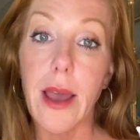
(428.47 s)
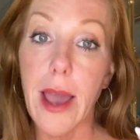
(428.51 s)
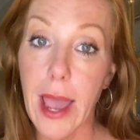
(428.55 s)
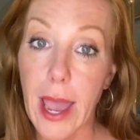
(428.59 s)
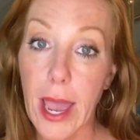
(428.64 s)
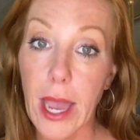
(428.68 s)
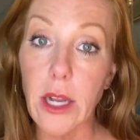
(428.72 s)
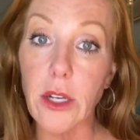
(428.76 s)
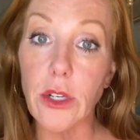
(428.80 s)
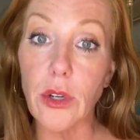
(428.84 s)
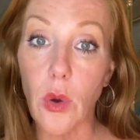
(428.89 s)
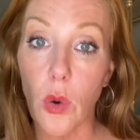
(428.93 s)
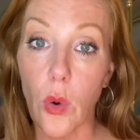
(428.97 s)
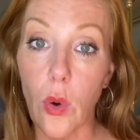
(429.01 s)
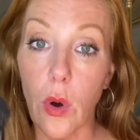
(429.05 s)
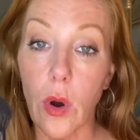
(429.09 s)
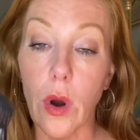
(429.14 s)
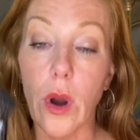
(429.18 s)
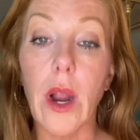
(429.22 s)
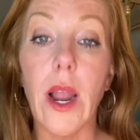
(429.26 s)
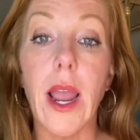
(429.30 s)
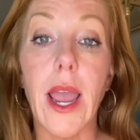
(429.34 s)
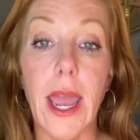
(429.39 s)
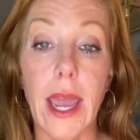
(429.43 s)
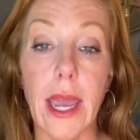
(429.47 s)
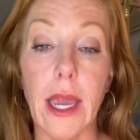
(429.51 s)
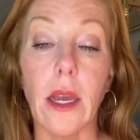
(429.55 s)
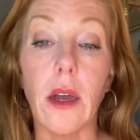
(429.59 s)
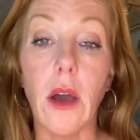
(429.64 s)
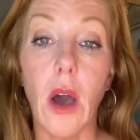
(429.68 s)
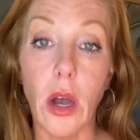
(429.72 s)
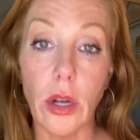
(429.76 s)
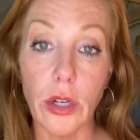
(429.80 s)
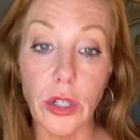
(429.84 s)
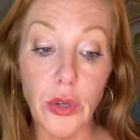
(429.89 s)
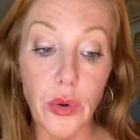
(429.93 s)
and or a
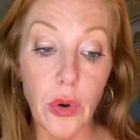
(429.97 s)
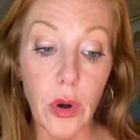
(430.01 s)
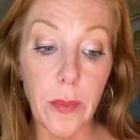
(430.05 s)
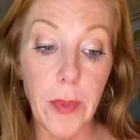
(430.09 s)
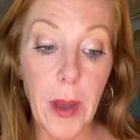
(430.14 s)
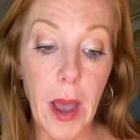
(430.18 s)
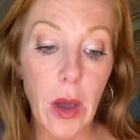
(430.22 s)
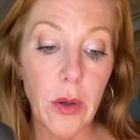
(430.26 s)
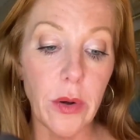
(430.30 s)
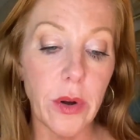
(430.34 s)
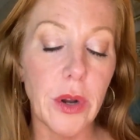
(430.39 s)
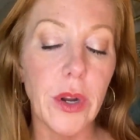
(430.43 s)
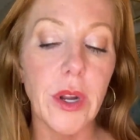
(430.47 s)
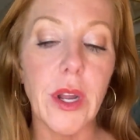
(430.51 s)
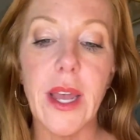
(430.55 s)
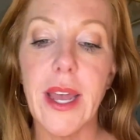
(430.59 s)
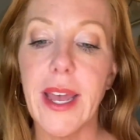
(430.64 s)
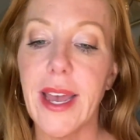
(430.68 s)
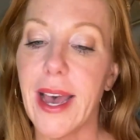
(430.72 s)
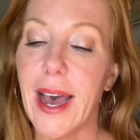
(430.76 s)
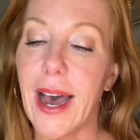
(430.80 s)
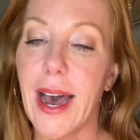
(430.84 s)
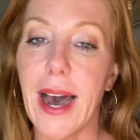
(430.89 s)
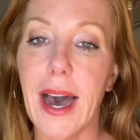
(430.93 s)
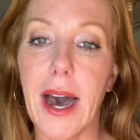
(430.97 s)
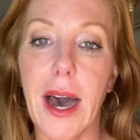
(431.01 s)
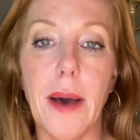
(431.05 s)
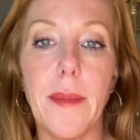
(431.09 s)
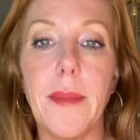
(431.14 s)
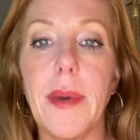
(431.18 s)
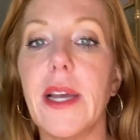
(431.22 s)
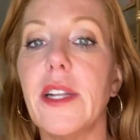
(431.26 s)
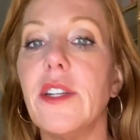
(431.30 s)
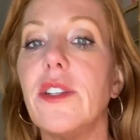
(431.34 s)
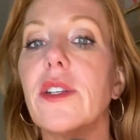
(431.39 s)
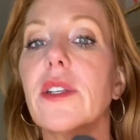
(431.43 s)
contour powder,
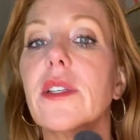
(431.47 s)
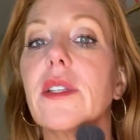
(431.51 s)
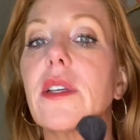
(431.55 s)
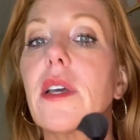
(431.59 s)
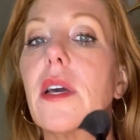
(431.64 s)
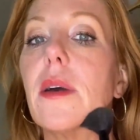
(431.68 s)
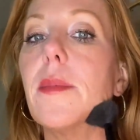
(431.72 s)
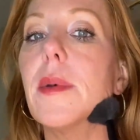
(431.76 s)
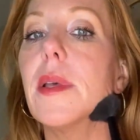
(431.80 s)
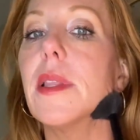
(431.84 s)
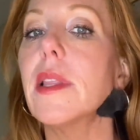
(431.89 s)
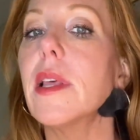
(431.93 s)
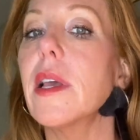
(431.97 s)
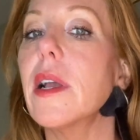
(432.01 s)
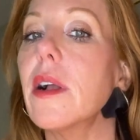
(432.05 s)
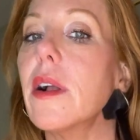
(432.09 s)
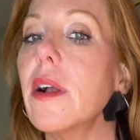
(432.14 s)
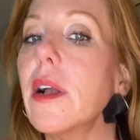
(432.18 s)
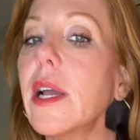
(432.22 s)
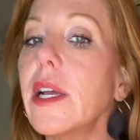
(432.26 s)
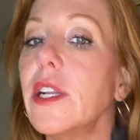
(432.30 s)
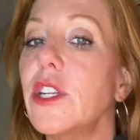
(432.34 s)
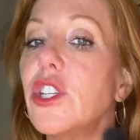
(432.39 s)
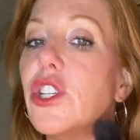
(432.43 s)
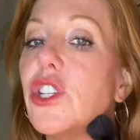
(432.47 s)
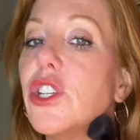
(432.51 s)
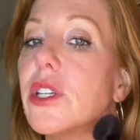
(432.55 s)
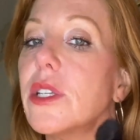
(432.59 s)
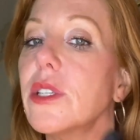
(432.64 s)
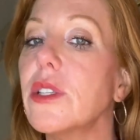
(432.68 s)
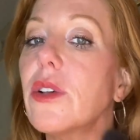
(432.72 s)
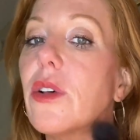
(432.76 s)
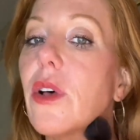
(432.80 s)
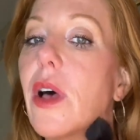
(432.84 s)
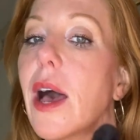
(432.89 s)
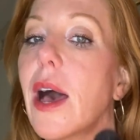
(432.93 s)
and just come in there and
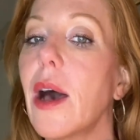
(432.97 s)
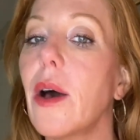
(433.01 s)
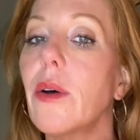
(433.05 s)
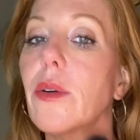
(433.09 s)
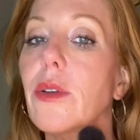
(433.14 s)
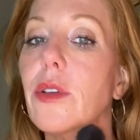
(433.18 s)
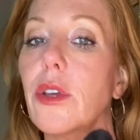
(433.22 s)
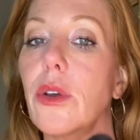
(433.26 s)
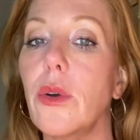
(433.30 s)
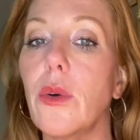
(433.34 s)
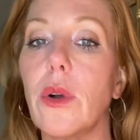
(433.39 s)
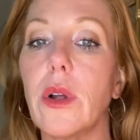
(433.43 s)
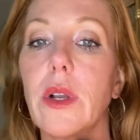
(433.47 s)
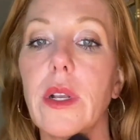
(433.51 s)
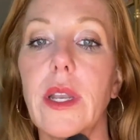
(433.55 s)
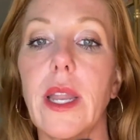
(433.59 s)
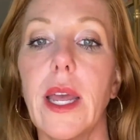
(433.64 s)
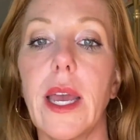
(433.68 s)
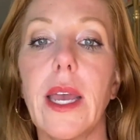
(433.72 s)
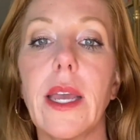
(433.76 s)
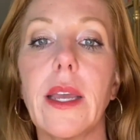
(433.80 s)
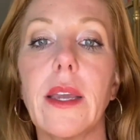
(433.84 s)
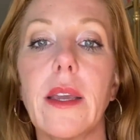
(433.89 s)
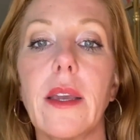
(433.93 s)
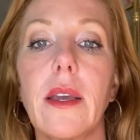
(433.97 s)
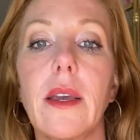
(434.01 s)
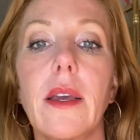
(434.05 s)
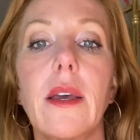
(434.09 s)
chisel out your neck,